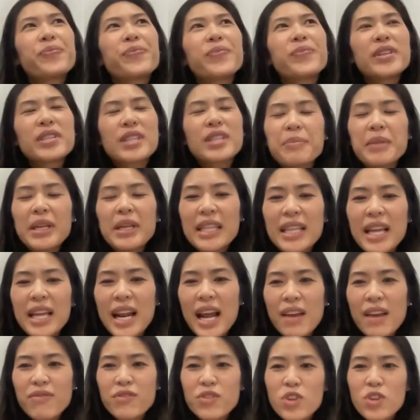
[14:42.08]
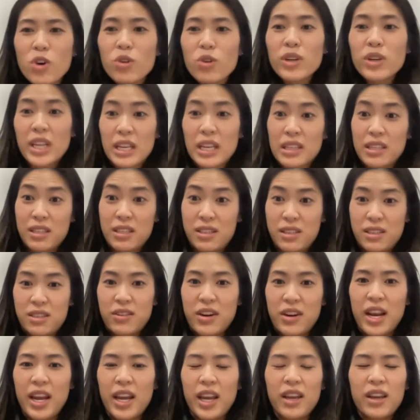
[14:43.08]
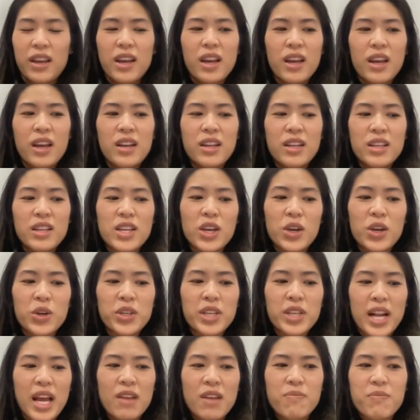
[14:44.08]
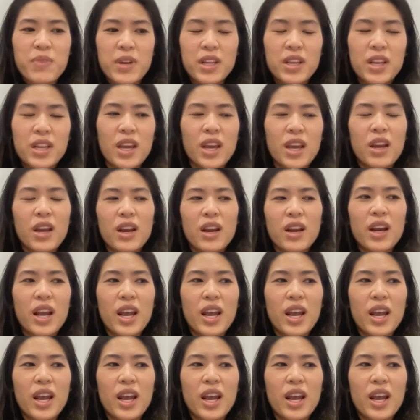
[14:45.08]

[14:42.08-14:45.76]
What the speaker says: something that I've noticed, right, in the years that I've been here.